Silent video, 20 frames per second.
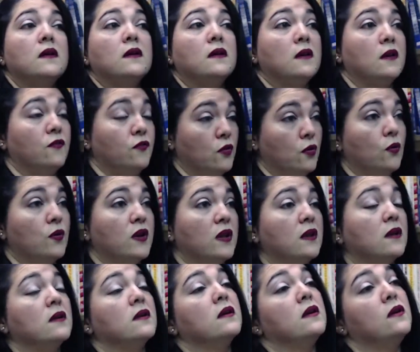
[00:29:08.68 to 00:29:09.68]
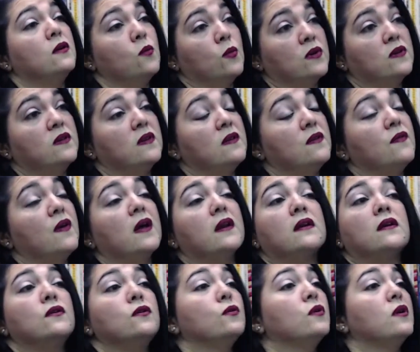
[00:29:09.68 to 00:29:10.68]
If you go to Italy and you want to see the
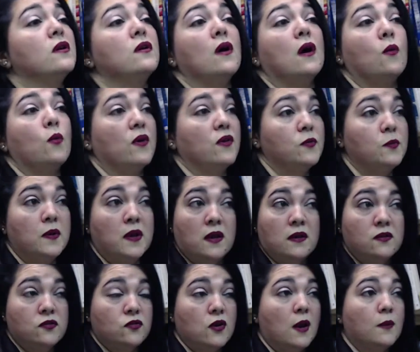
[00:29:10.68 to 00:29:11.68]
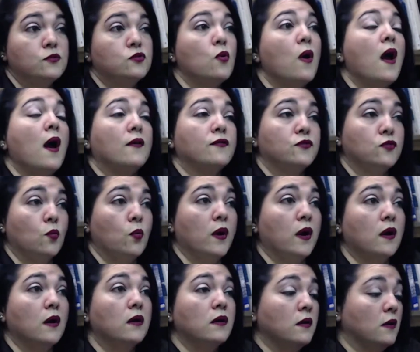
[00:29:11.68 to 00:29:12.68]
Vatican, you cannot wear spaghetti straps. You have to
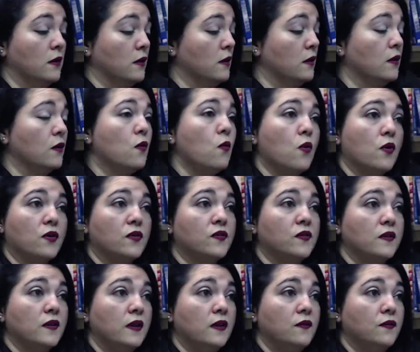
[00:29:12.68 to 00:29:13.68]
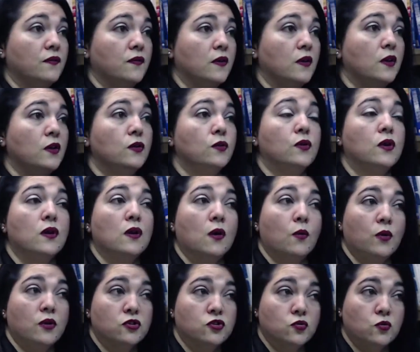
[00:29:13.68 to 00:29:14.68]
wear quarter sleeve. You cannot
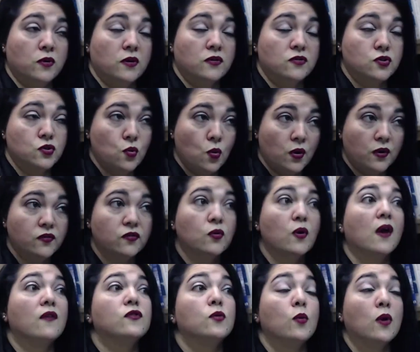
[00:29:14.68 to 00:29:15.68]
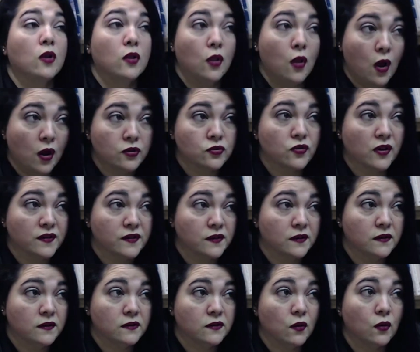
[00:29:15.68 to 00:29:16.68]
wear shorts. You have to wear long
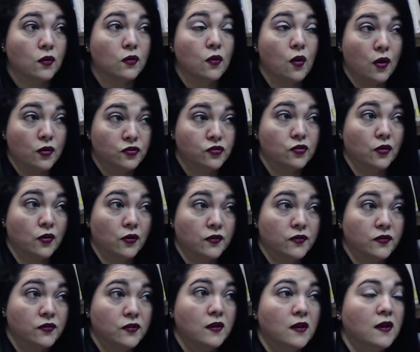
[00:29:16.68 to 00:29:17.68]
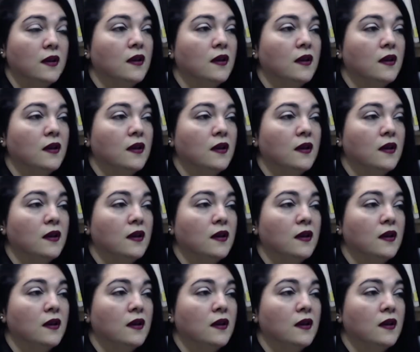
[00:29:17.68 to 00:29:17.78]
dresses or long skirts.